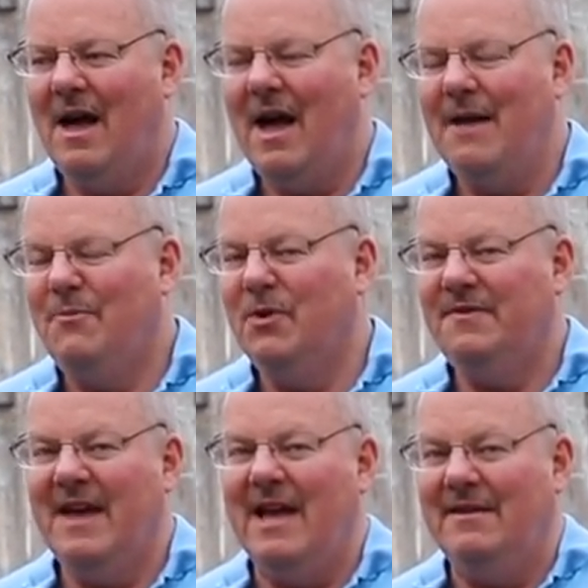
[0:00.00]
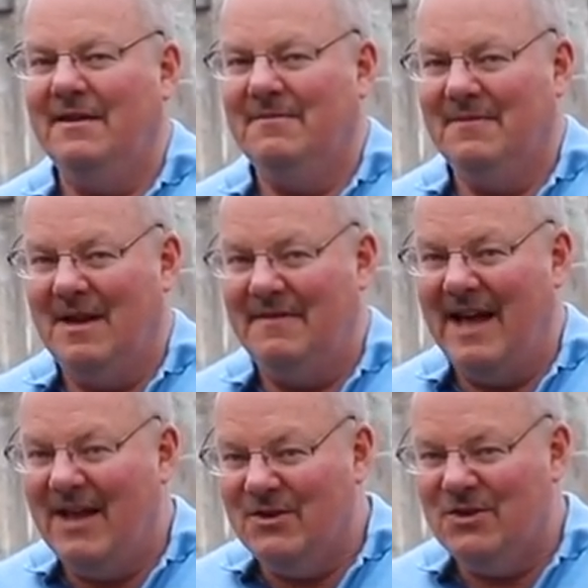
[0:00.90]
I put that
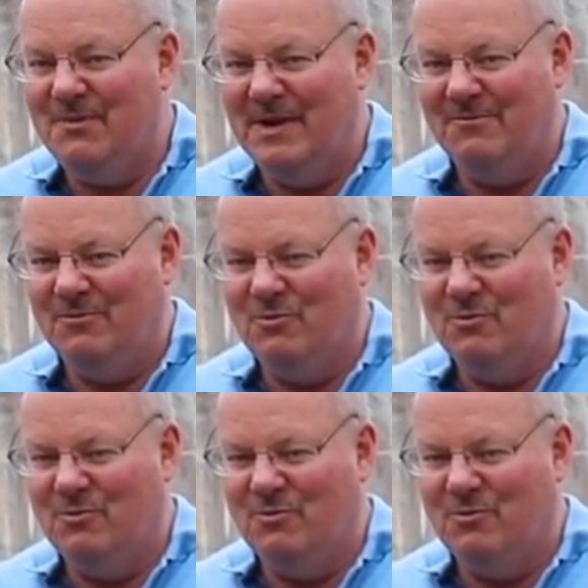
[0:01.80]
announcement